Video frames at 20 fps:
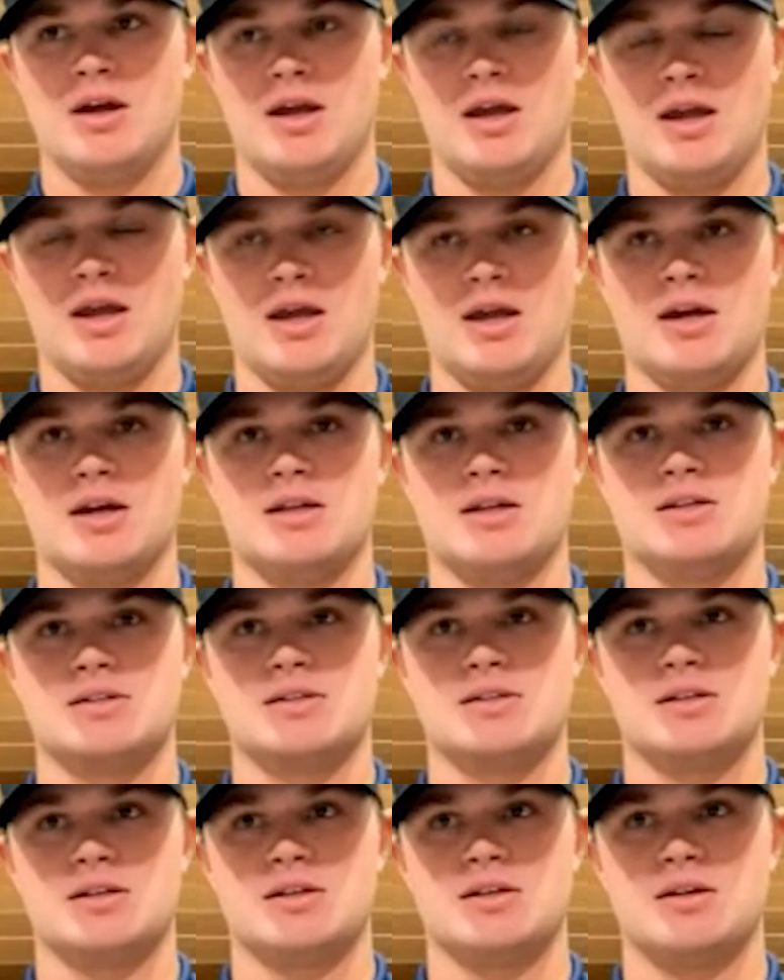And
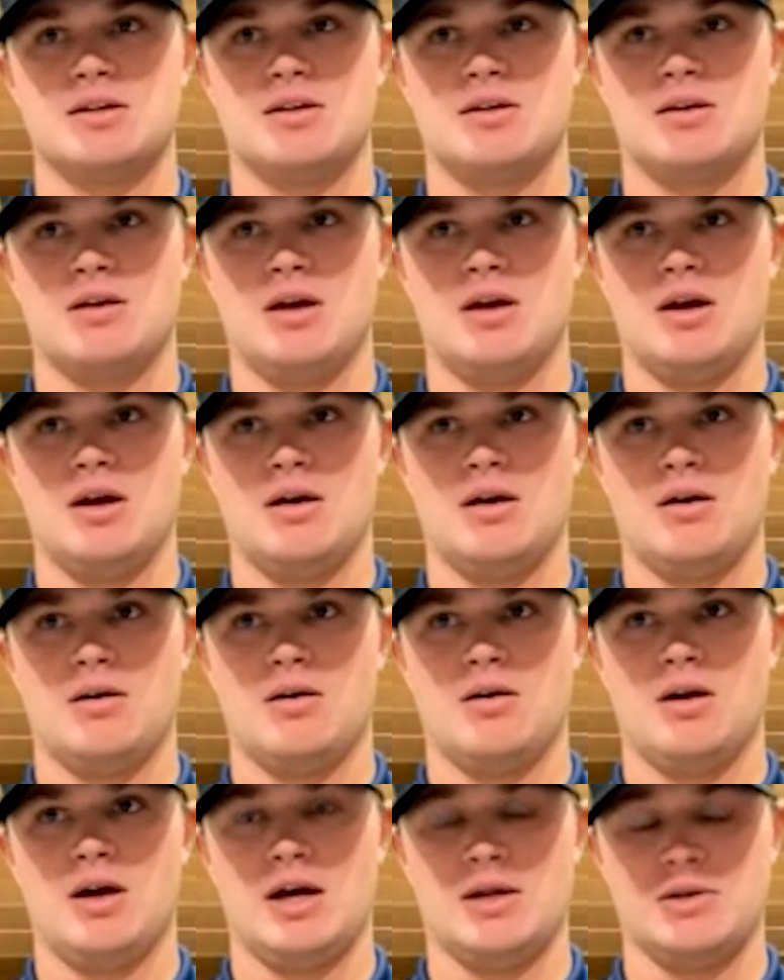
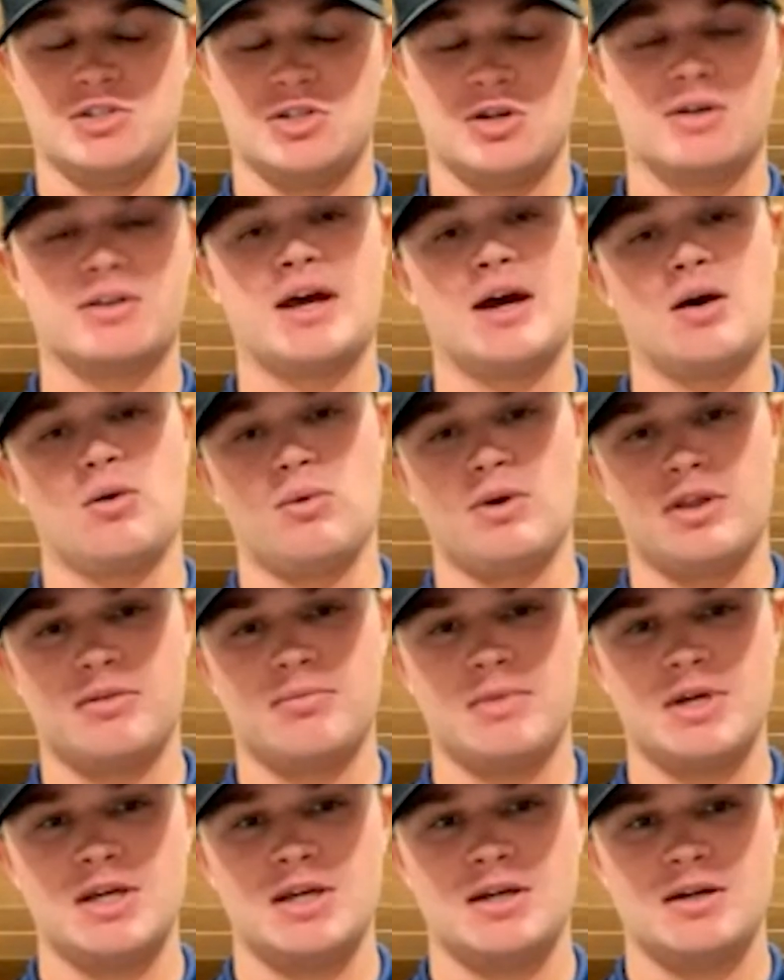I took that with
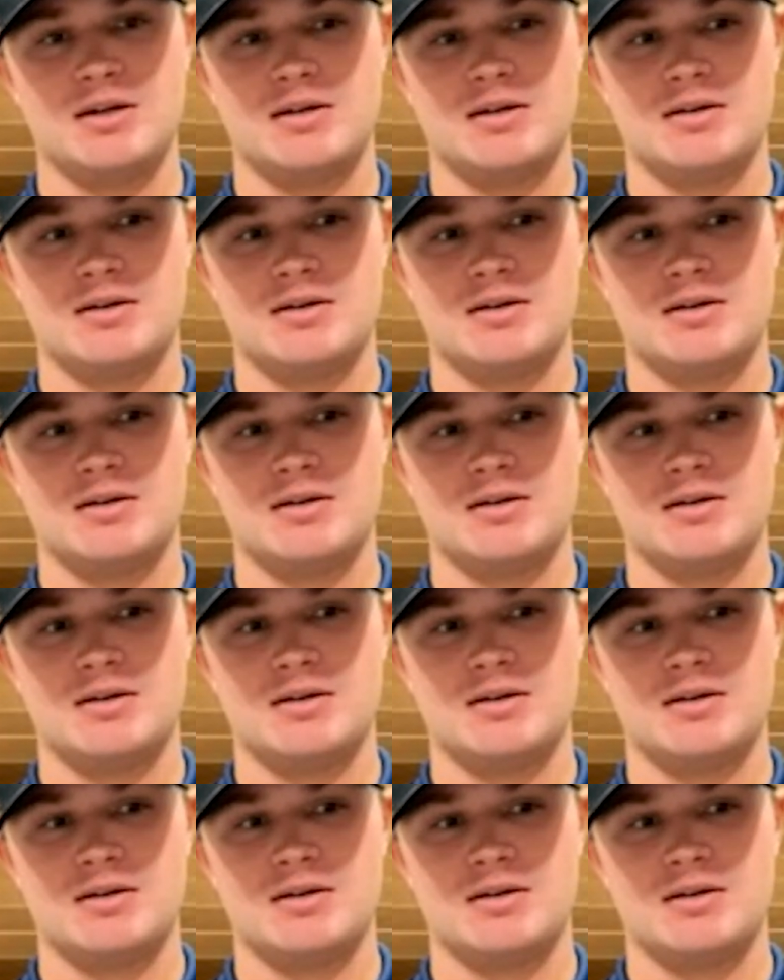me.